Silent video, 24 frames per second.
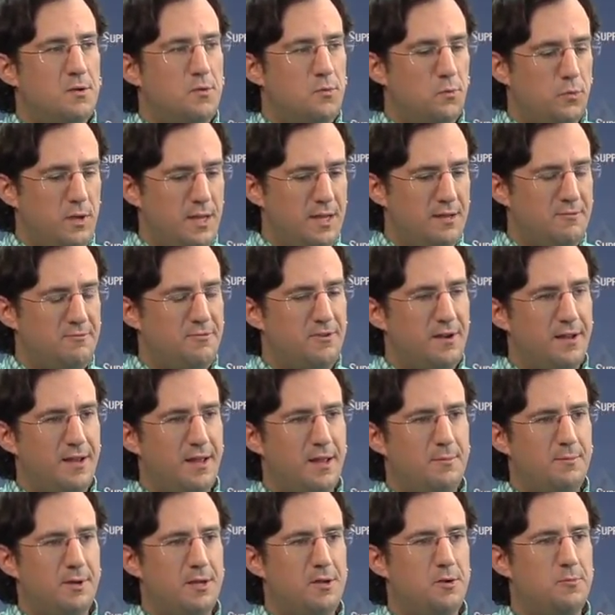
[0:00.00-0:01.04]
We didn't find
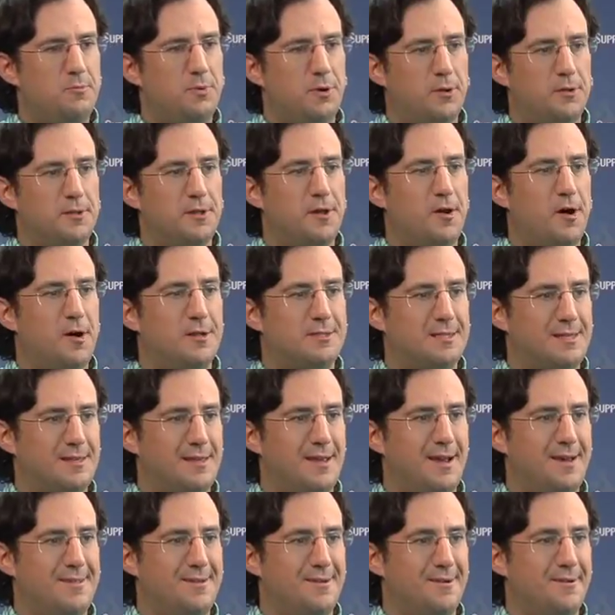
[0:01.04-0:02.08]
anybody who pulled it all
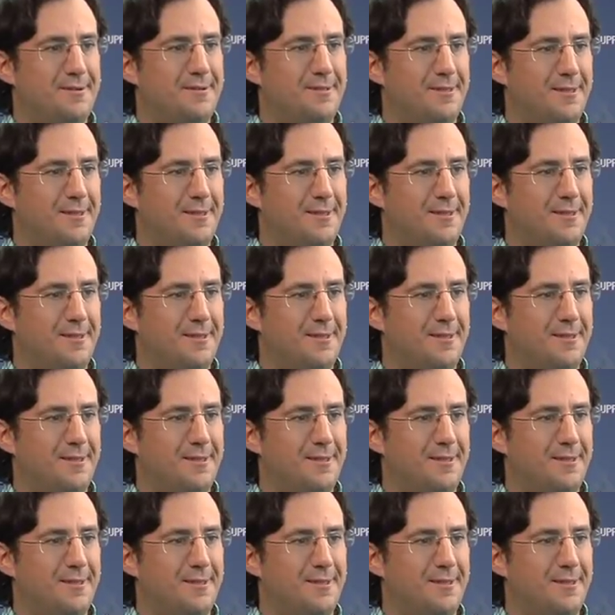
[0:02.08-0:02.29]
together